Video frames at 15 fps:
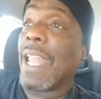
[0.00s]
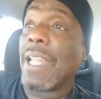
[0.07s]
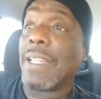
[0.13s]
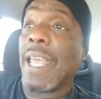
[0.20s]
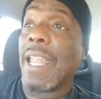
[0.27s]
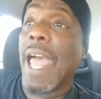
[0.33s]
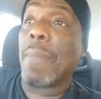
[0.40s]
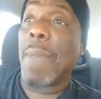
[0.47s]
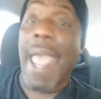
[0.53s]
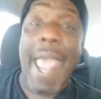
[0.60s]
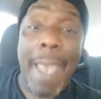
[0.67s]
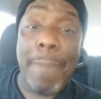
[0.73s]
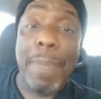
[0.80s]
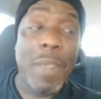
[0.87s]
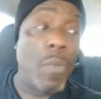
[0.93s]
I'm
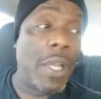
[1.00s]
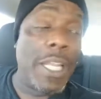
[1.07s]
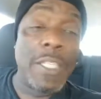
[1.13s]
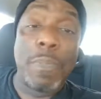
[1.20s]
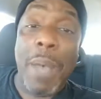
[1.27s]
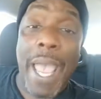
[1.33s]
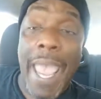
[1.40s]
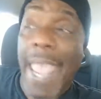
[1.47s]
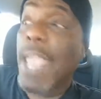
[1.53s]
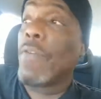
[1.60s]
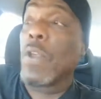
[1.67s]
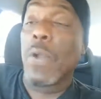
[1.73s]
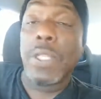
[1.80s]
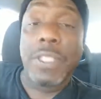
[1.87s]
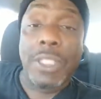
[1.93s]
happy with his
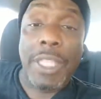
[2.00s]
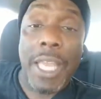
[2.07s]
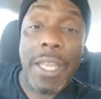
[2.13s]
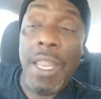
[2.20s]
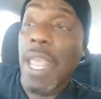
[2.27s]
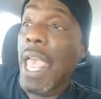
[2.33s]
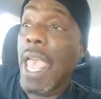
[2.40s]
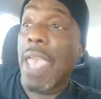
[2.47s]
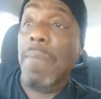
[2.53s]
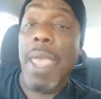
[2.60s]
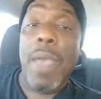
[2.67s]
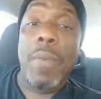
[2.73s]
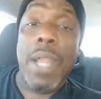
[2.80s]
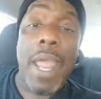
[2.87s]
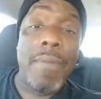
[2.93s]
behavior and shit. Hey, man,
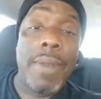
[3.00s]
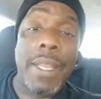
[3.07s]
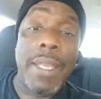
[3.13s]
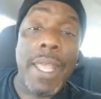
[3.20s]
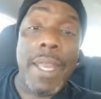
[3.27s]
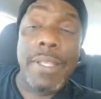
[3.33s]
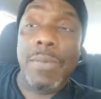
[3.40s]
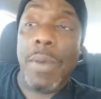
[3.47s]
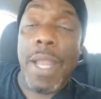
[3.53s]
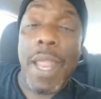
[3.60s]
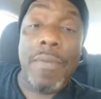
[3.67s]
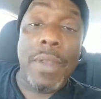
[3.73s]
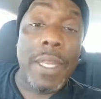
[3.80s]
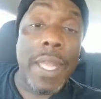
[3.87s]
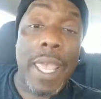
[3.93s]
whatever he did is
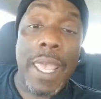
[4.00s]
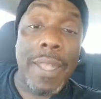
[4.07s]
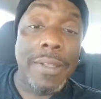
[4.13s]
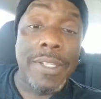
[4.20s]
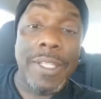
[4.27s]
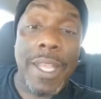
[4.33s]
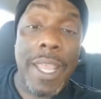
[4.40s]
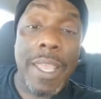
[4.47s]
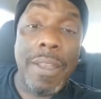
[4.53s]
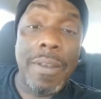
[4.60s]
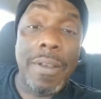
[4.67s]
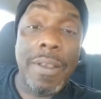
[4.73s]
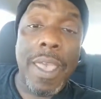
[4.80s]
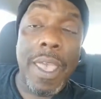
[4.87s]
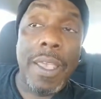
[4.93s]
whatever he did, shit.
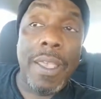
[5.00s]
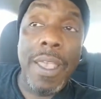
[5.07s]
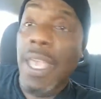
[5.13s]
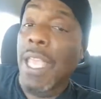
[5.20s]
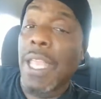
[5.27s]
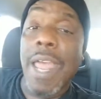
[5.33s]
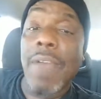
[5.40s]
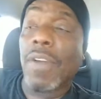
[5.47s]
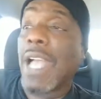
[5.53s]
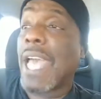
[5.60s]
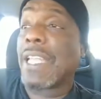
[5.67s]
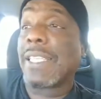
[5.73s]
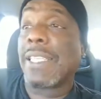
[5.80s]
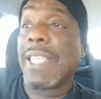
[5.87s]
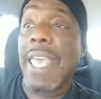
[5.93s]
Okay, he never got a
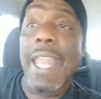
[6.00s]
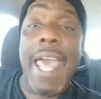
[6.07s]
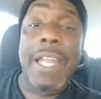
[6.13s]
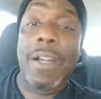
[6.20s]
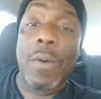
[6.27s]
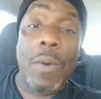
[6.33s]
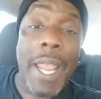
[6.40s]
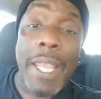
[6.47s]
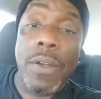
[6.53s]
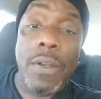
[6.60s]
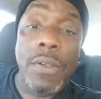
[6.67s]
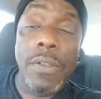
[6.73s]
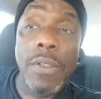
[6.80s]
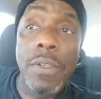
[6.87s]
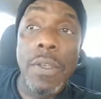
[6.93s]
cent out of the
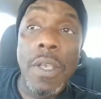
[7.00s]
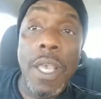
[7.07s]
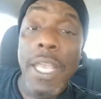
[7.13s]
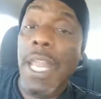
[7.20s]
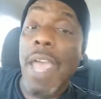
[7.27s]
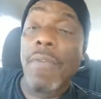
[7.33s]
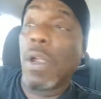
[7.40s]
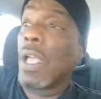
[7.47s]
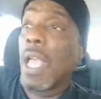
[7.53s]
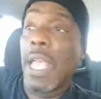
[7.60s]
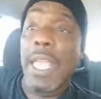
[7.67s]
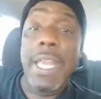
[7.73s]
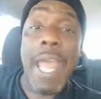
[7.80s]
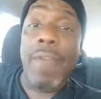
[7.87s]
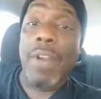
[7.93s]
Raiders. He
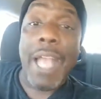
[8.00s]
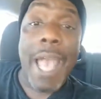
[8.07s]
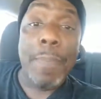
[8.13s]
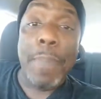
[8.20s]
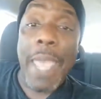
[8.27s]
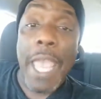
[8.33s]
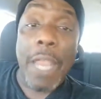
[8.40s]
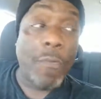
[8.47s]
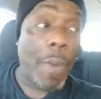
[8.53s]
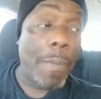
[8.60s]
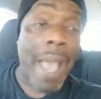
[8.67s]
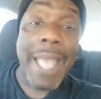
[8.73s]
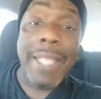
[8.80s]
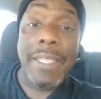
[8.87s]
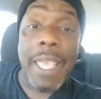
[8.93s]
never got paid from
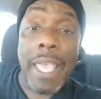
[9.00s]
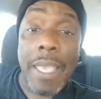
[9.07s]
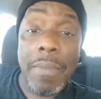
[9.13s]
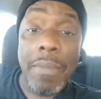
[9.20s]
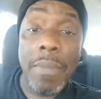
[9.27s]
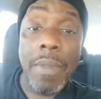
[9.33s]
my team.